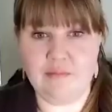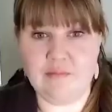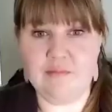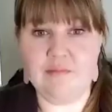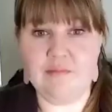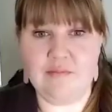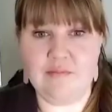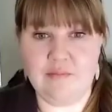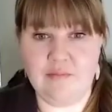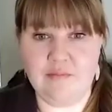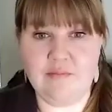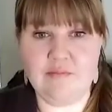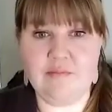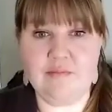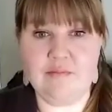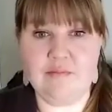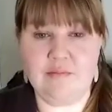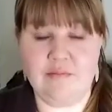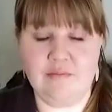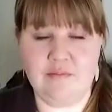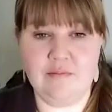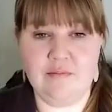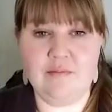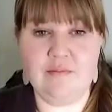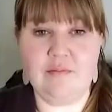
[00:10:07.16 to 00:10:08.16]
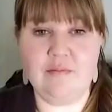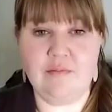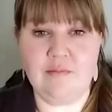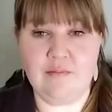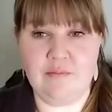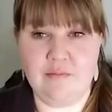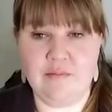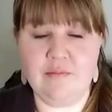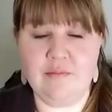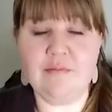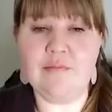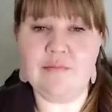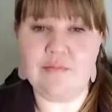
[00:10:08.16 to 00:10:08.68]
things that you say yes
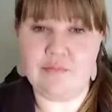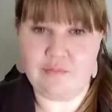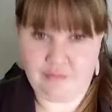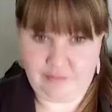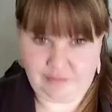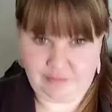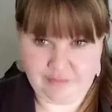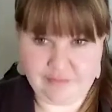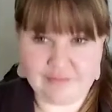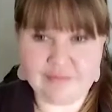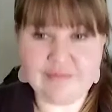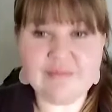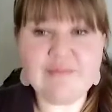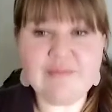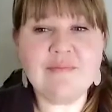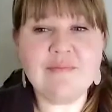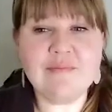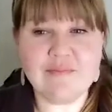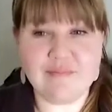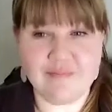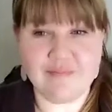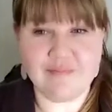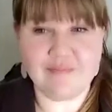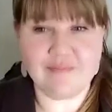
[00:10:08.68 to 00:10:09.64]
to, instead of